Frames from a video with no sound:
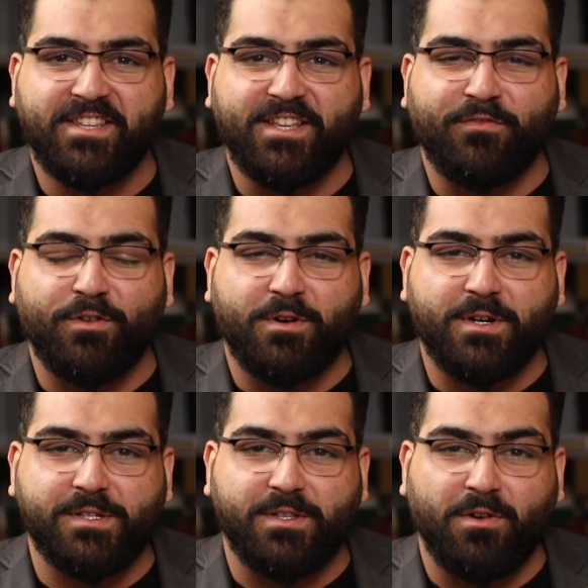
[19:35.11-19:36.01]
Dear
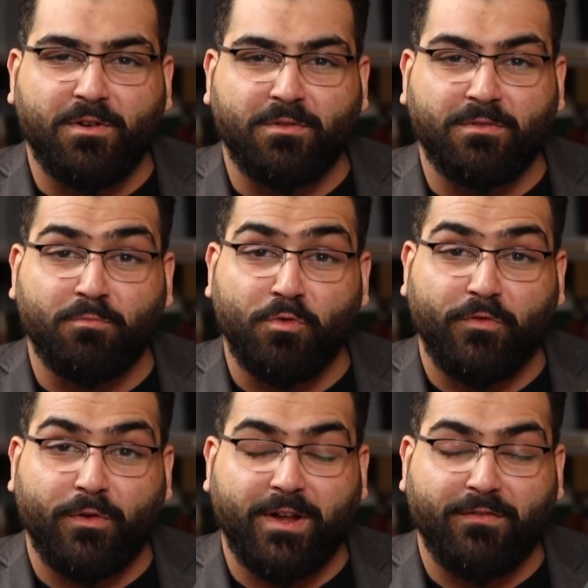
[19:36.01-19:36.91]
viewers, don't
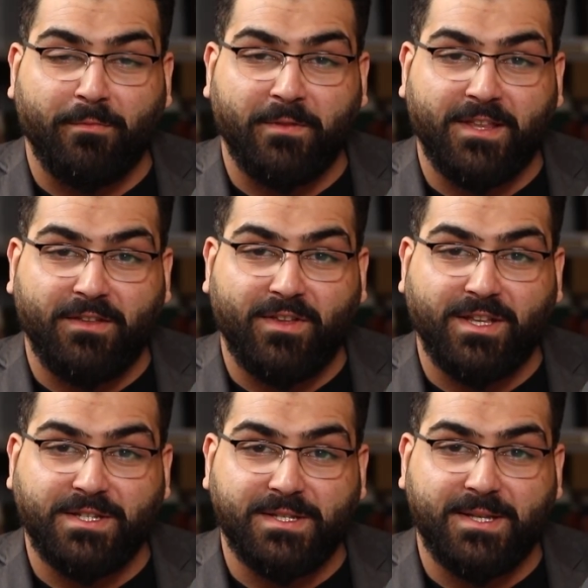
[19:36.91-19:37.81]
move away from the
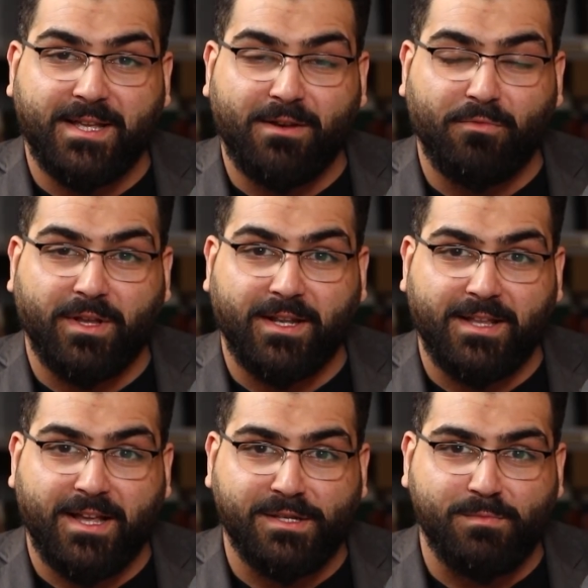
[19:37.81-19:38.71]
TV just yet. We're going
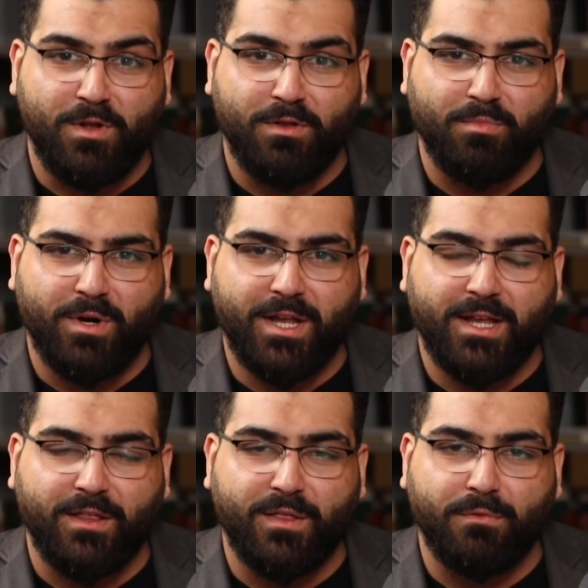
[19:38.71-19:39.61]
to take a small
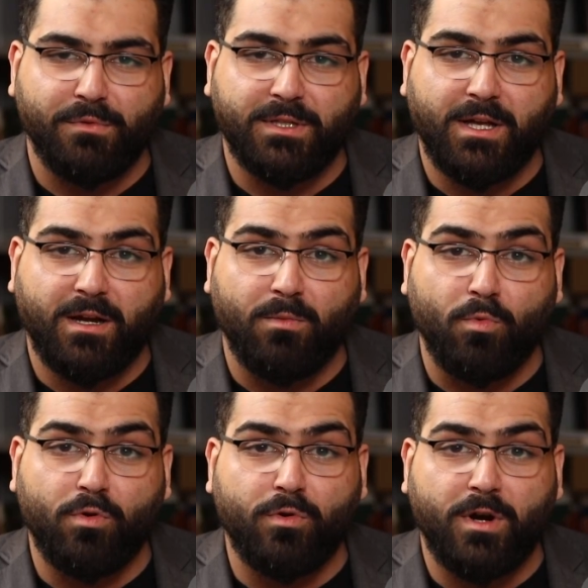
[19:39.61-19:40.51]
break and then we'll talk
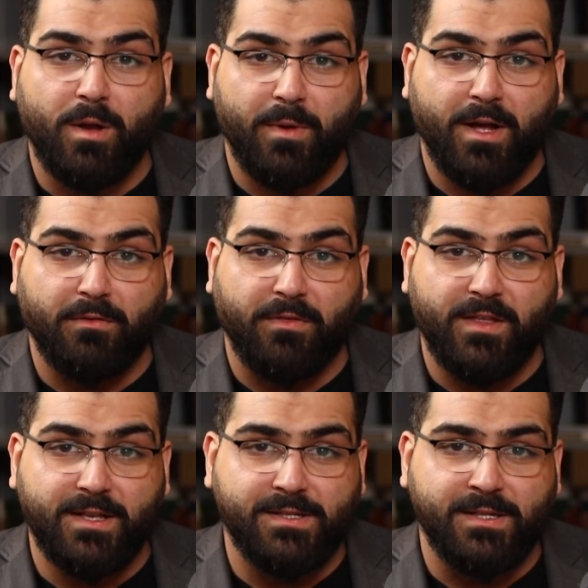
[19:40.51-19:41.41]
more about
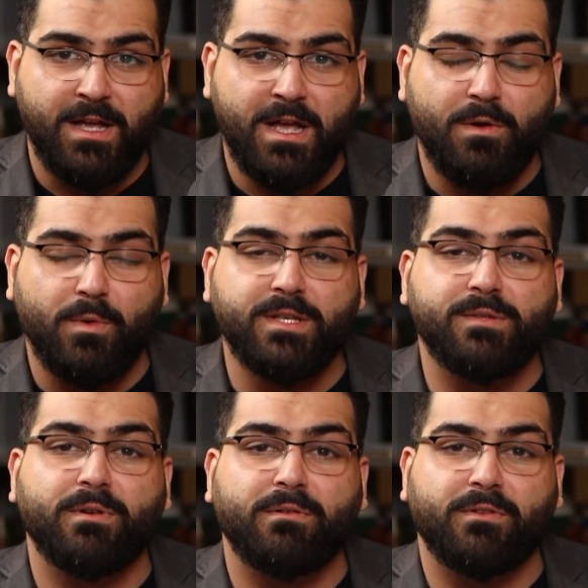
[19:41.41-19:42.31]
this
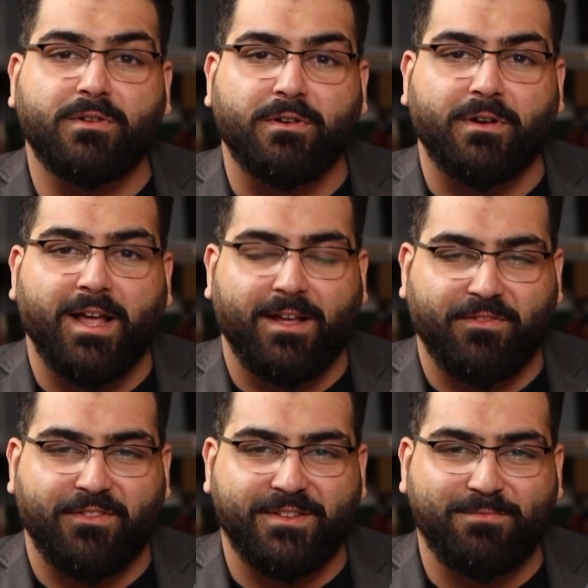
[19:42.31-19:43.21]
once we return
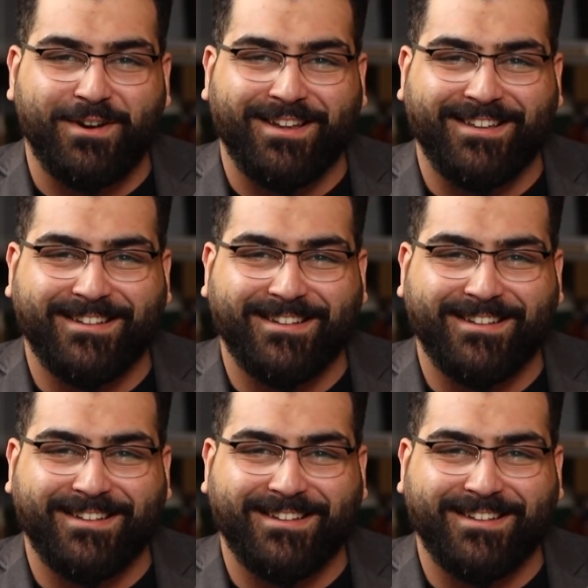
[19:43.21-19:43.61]
after this break.